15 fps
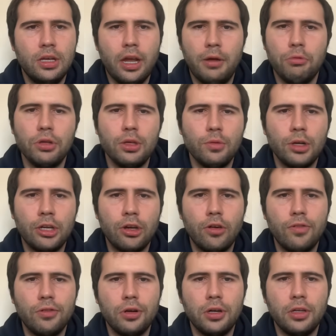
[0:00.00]
I really want to go
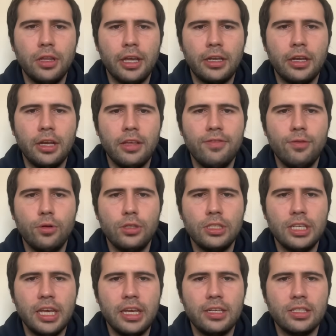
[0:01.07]
for it. Like, knight e4
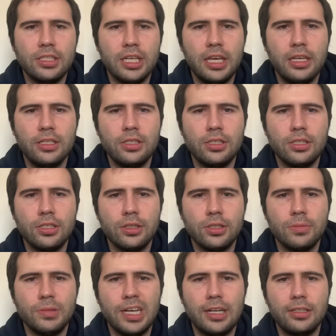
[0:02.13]
takes. Is there
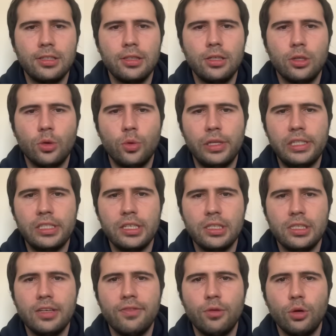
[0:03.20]
some tactic there? Queen takes
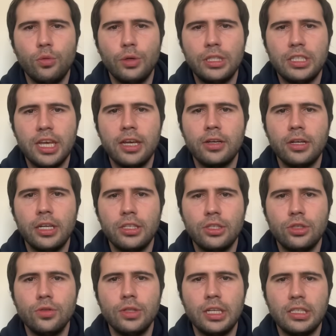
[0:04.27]
e4. We take on
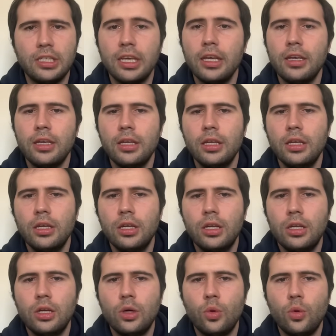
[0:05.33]
a2. They take.
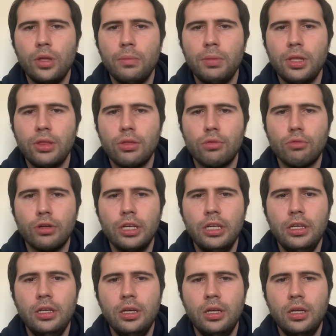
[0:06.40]
Queen
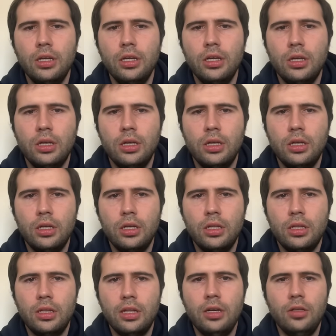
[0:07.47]
b3.
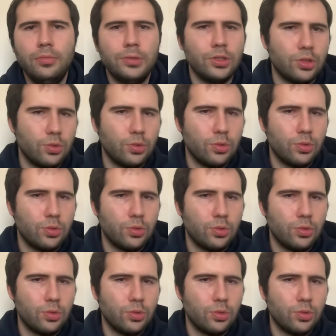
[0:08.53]
That almost works.
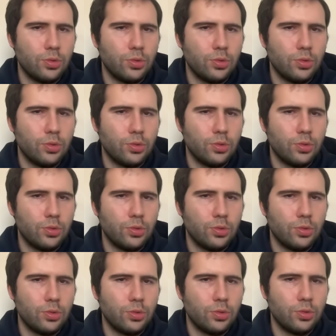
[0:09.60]
Honestly, these
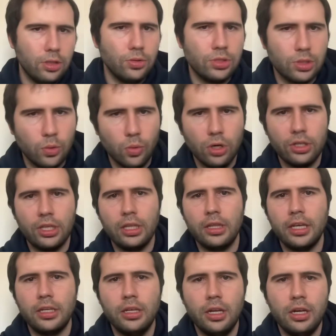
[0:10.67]
tactics are close to working.
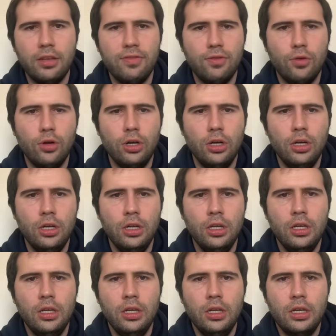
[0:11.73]
Like, knight e4.
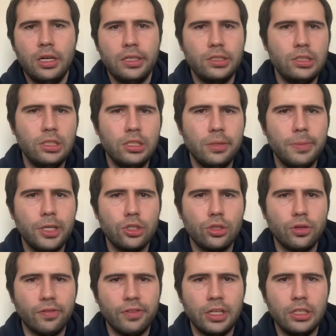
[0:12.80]
I just need to make
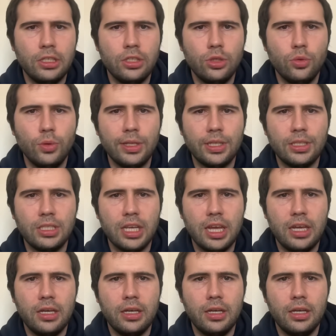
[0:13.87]
sure if knight d2 we could
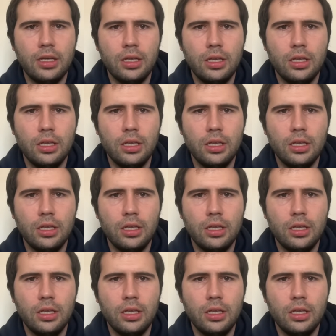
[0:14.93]
take.